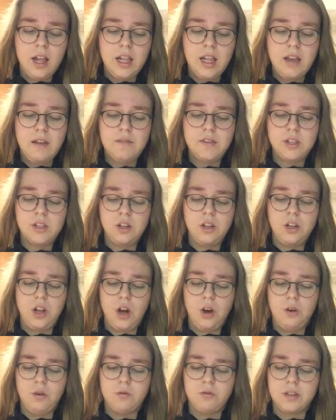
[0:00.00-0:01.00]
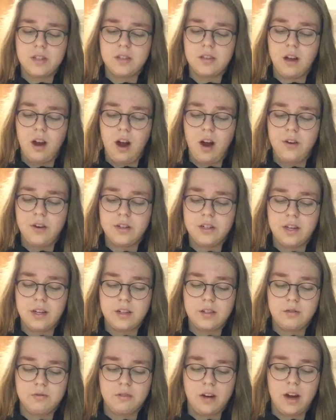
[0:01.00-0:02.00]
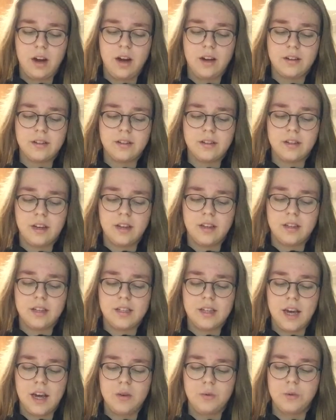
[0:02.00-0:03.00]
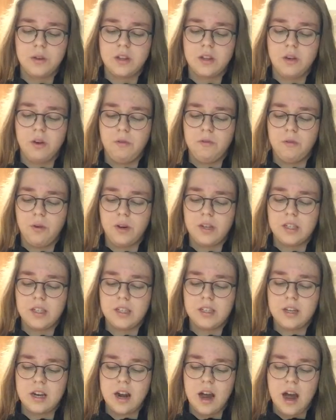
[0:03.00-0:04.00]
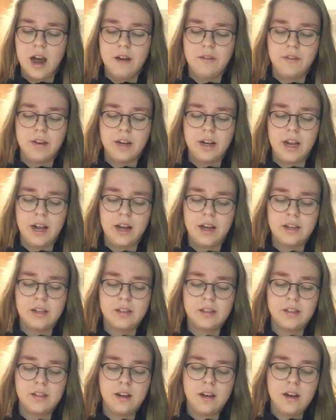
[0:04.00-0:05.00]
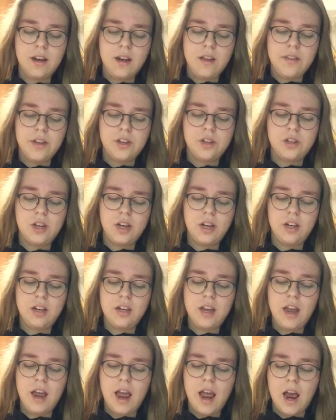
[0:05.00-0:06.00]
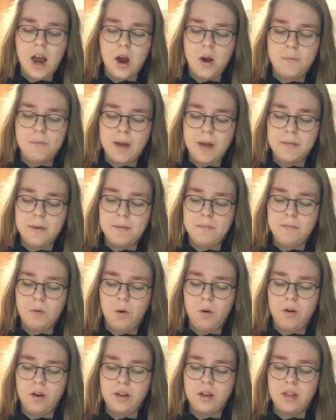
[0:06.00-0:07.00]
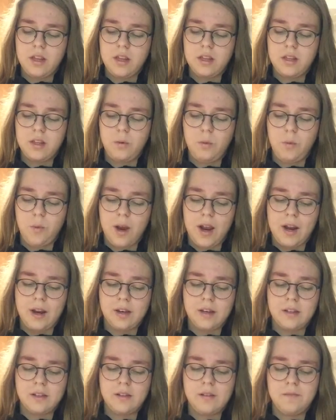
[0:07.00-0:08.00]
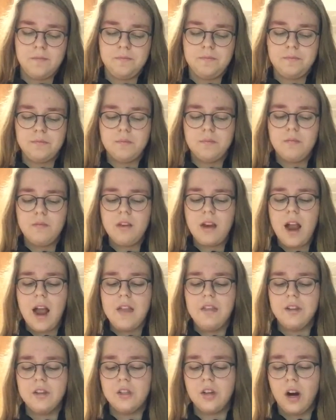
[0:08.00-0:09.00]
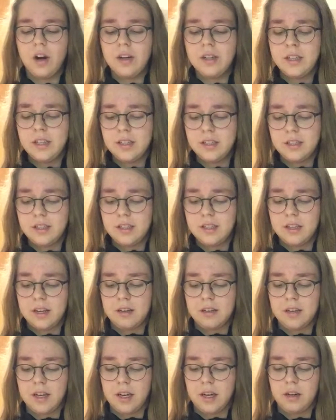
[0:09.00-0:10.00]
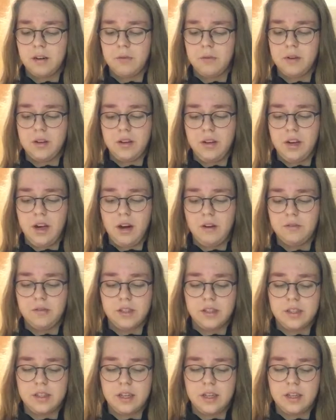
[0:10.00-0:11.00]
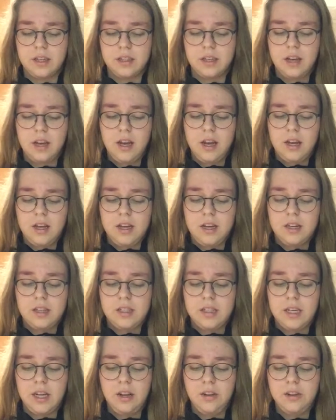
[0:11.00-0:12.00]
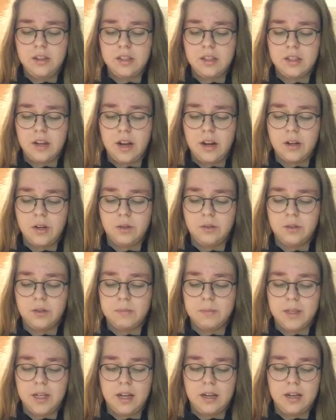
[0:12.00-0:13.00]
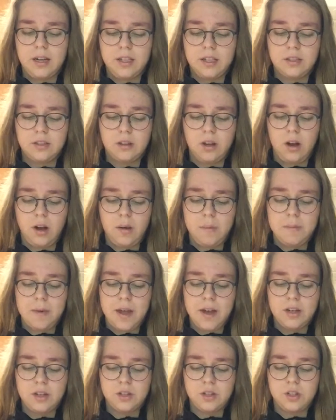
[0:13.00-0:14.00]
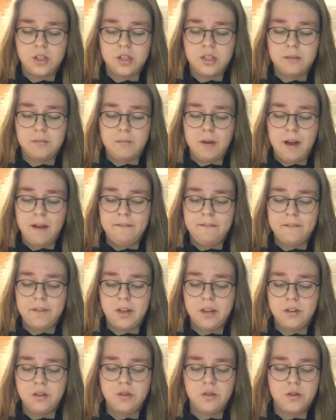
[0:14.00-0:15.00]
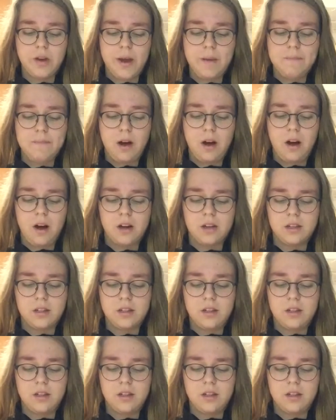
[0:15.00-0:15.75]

Leave us alone, it's our day to rise, say the dead with no voices, and I realize the chill in the air may be more than the wind, and the darkness descending will not rescind, until the sun whose blood I saw banishes my fear's great maw,